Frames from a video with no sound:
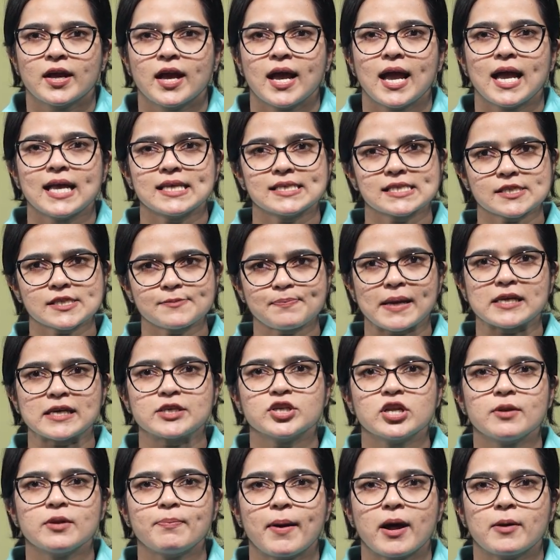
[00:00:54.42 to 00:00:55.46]
It's a
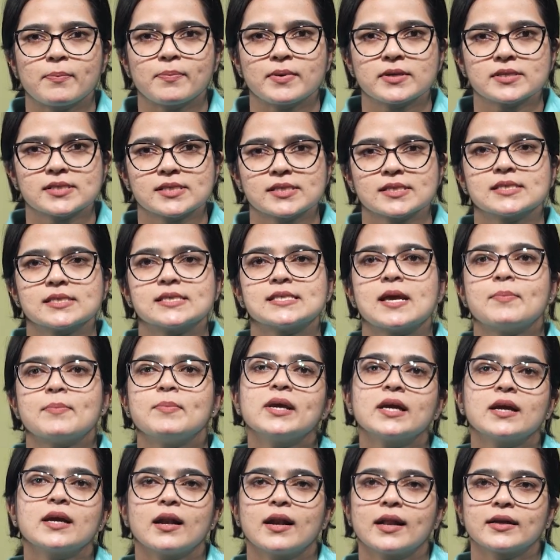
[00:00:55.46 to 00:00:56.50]
special purpose
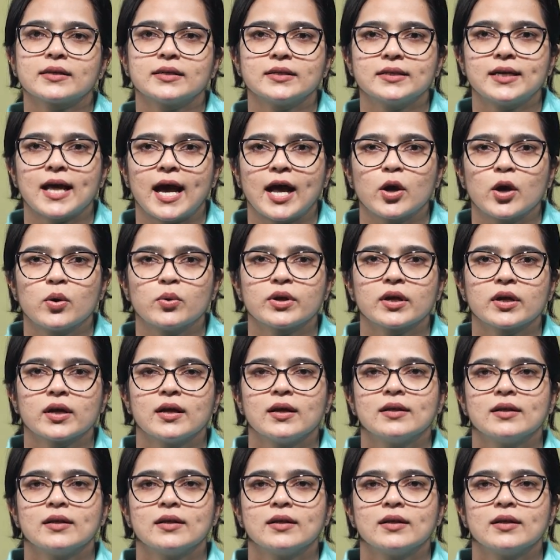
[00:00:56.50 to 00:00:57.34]
semiconductor diode